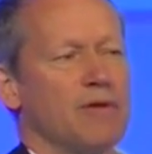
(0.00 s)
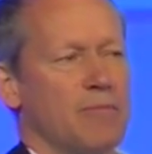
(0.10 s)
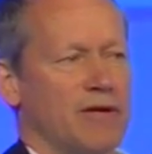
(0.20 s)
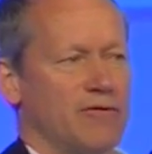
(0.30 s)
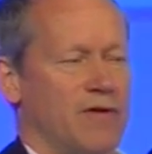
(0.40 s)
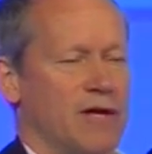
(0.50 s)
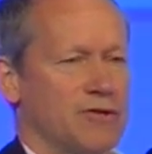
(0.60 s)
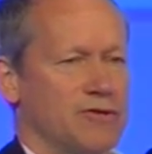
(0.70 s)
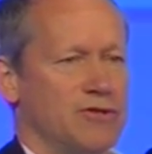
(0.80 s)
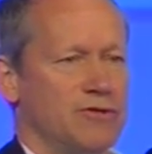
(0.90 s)

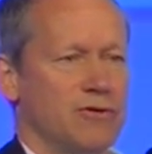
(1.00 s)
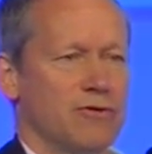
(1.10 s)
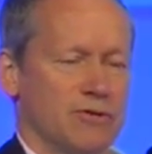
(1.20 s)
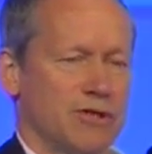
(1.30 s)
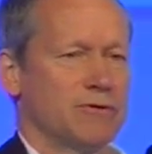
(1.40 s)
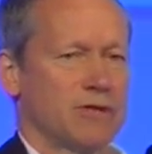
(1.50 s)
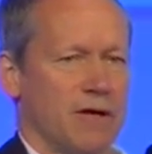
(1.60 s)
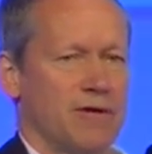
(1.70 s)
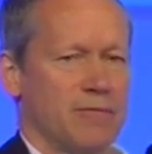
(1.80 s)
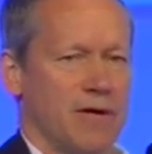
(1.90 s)
manufacturers in New York, Jewish
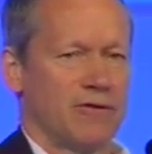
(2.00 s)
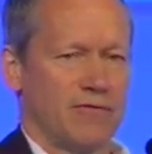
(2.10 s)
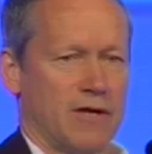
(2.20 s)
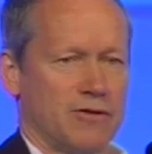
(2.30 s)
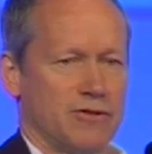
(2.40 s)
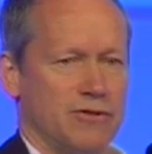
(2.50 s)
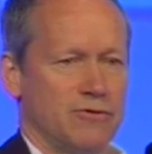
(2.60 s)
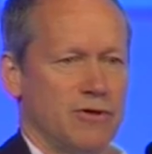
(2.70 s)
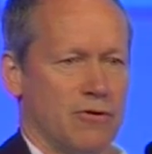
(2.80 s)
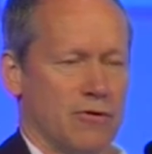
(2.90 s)
clothing manufacturers in New
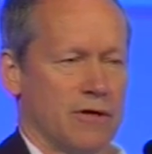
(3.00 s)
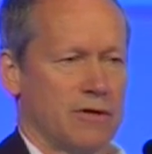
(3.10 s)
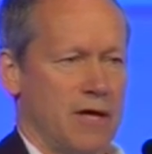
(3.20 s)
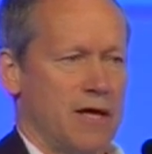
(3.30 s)
York,